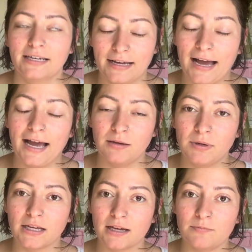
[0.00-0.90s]
I
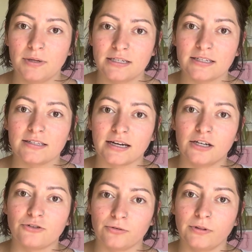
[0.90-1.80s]
pick up pieces that I
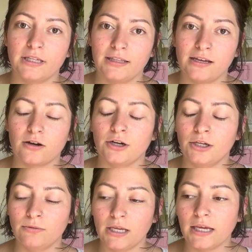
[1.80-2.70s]
truly think are
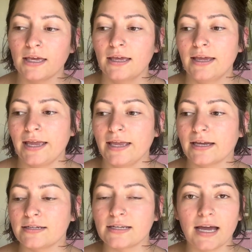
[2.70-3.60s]
unique
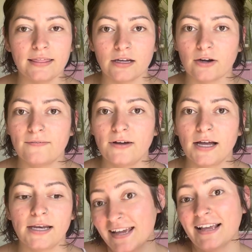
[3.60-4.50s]
and I think are
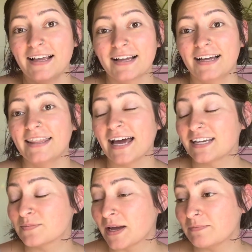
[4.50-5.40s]
fun. That
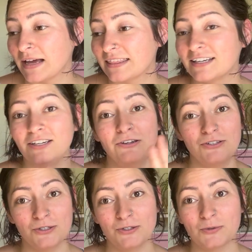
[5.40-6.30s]
is my method. You
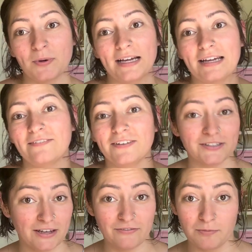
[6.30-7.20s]
choose what feels
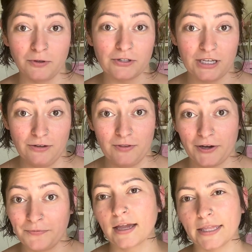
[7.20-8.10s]
comfortable to you
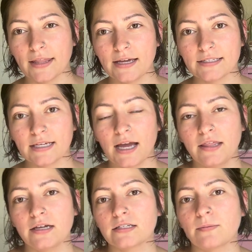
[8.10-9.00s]
though. And lastly, I
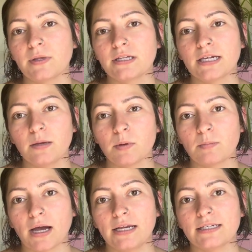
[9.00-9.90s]
think something to keep in
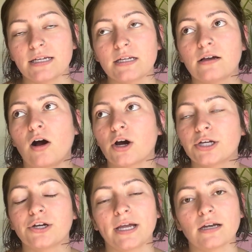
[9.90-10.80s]
mind are
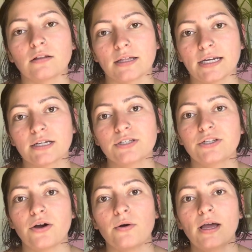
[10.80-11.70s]
your analytics.
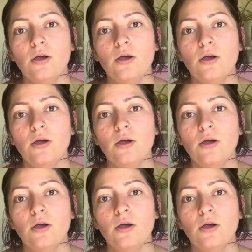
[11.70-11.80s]
So